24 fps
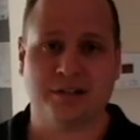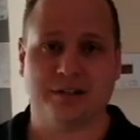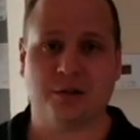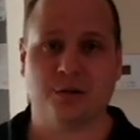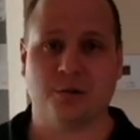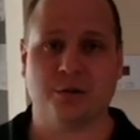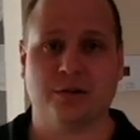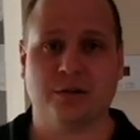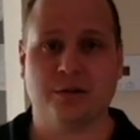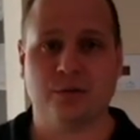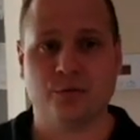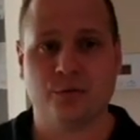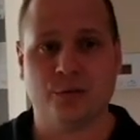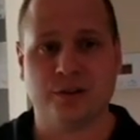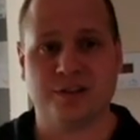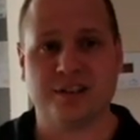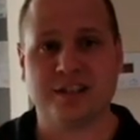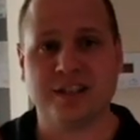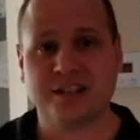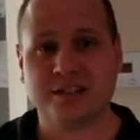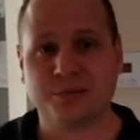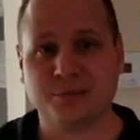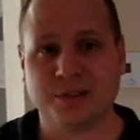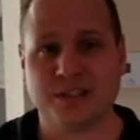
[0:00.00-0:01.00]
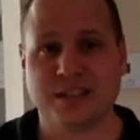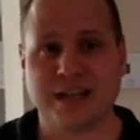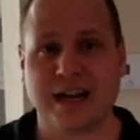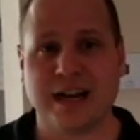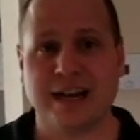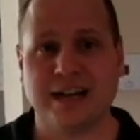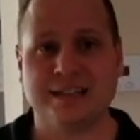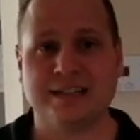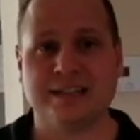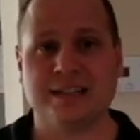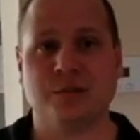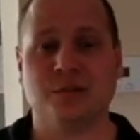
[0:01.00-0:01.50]
So we're
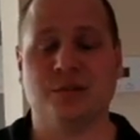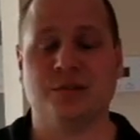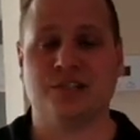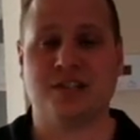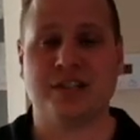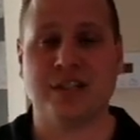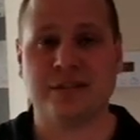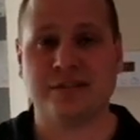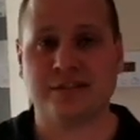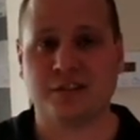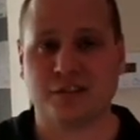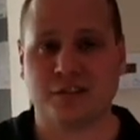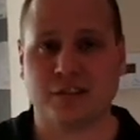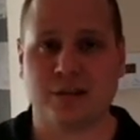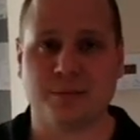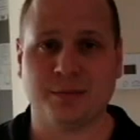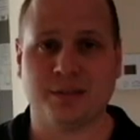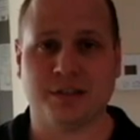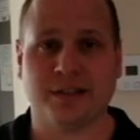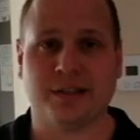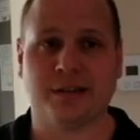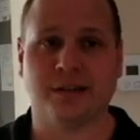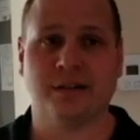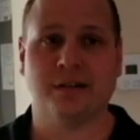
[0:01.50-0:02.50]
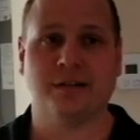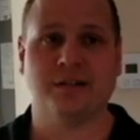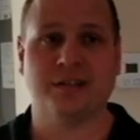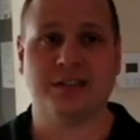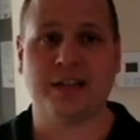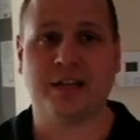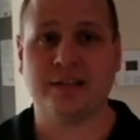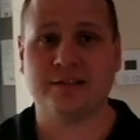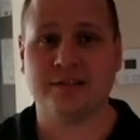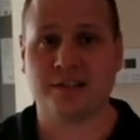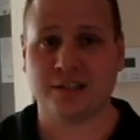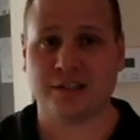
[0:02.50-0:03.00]
systematizing, it saves us on materials,
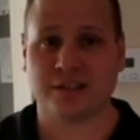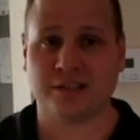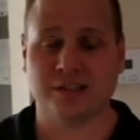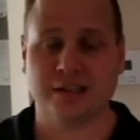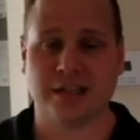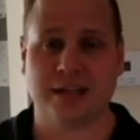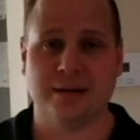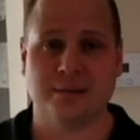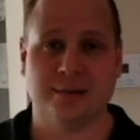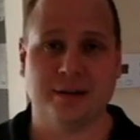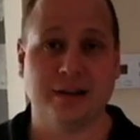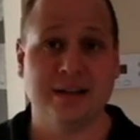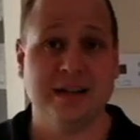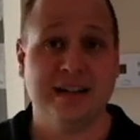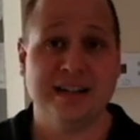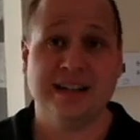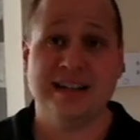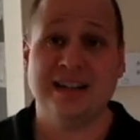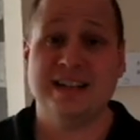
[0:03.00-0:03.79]
saves us on labor,